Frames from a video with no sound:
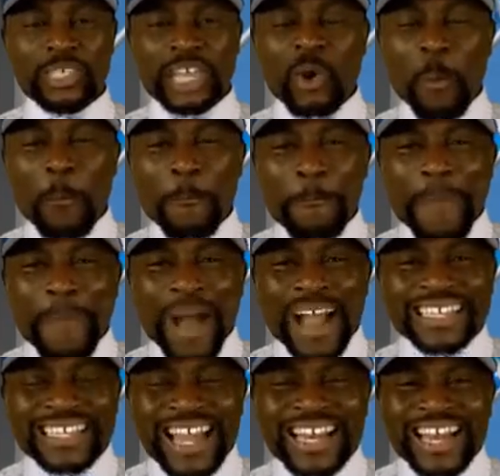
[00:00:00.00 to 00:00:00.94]
We know say no
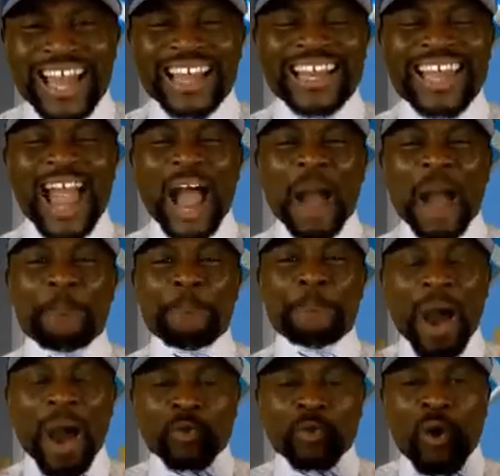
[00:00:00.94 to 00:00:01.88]
matter the
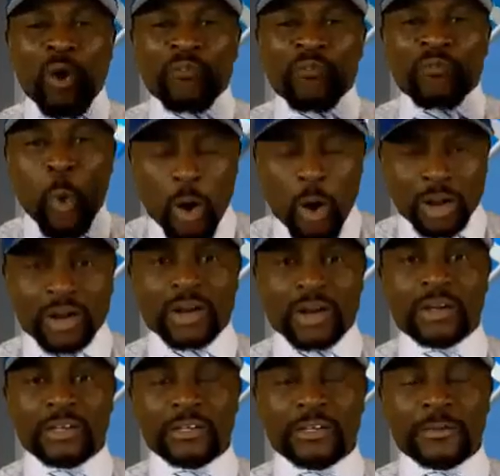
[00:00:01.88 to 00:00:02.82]
amount of
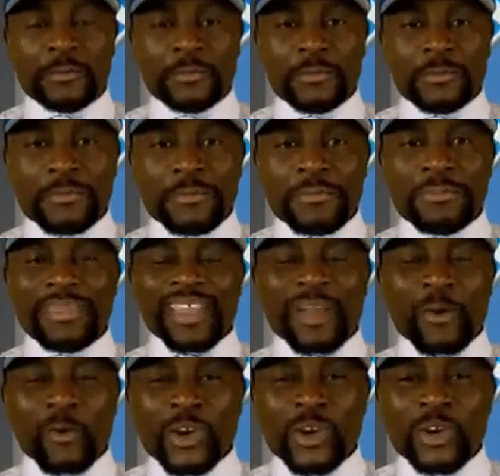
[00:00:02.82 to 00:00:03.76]
work,
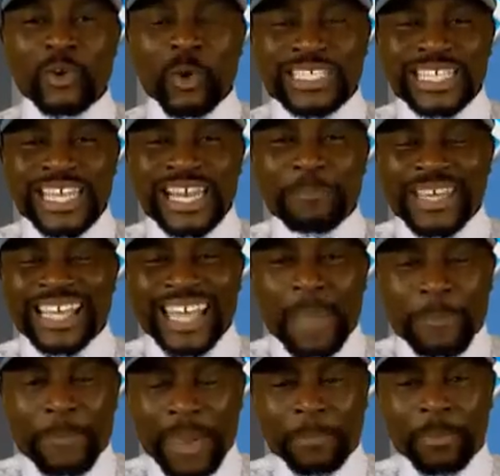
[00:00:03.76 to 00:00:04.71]
we know say they
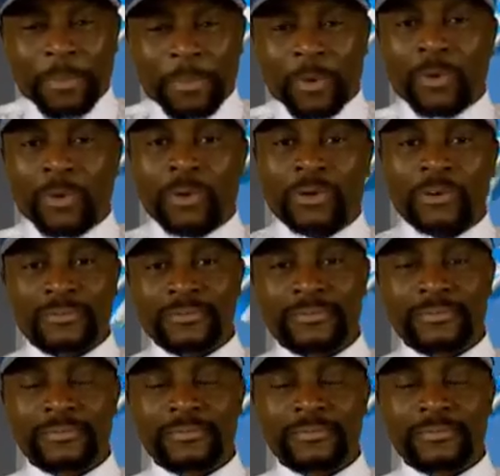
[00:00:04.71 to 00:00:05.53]
be capable.